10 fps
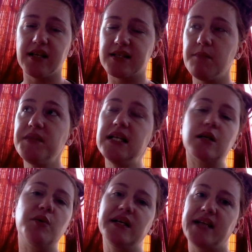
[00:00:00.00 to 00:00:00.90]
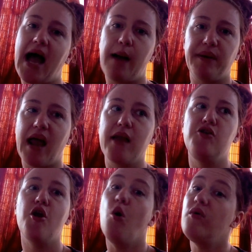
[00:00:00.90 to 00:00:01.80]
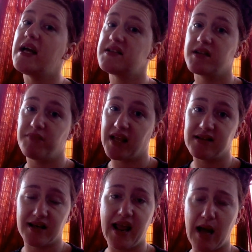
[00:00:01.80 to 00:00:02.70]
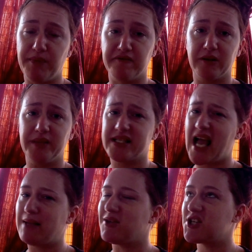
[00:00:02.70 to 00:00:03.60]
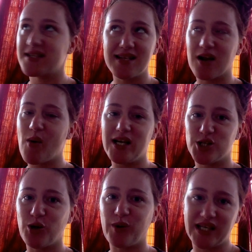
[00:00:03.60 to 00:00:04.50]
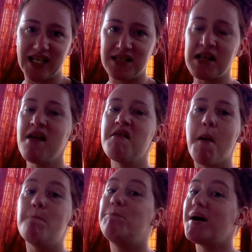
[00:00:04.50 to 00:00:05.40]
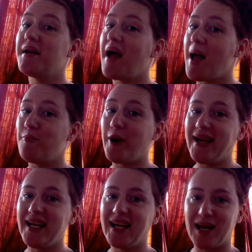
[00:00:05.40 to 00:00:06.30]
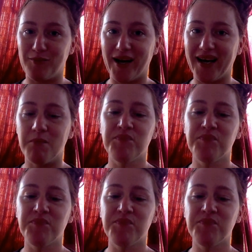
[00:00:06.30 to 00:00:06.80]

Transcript: Something's going to happen. I know that something is going to happen from this. I'm just not quite sure what it is, but I'm waiting and I'm ready.